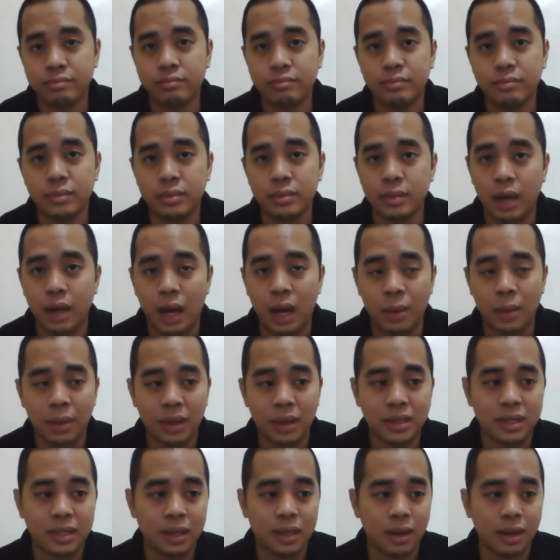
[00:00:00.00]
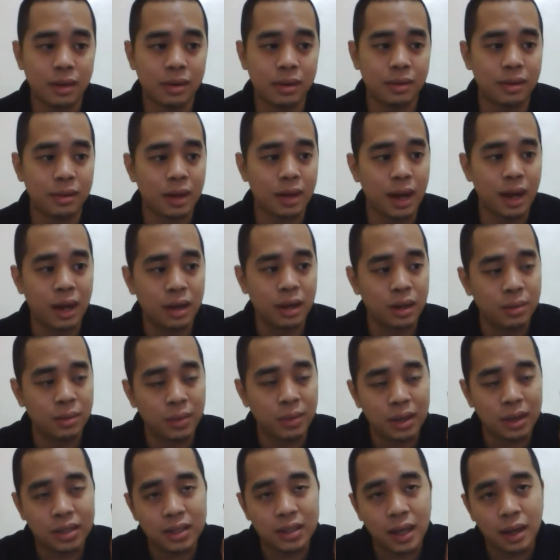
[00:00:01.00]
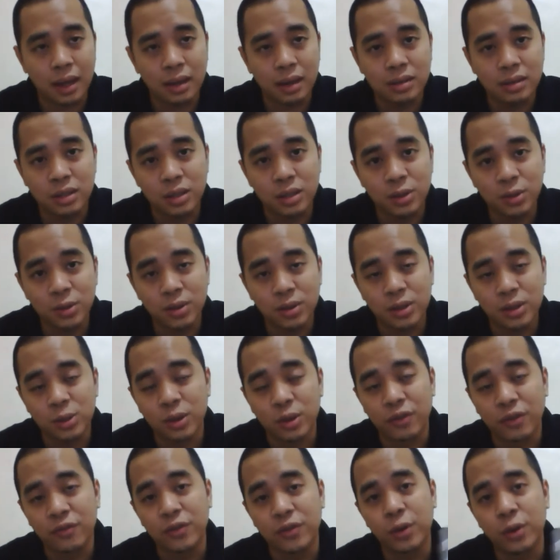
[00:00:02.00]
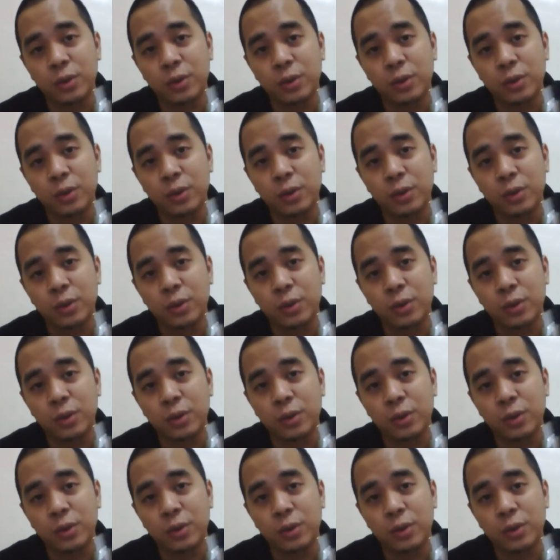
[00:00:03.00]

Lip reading: I'm excited. I am excited to do this review.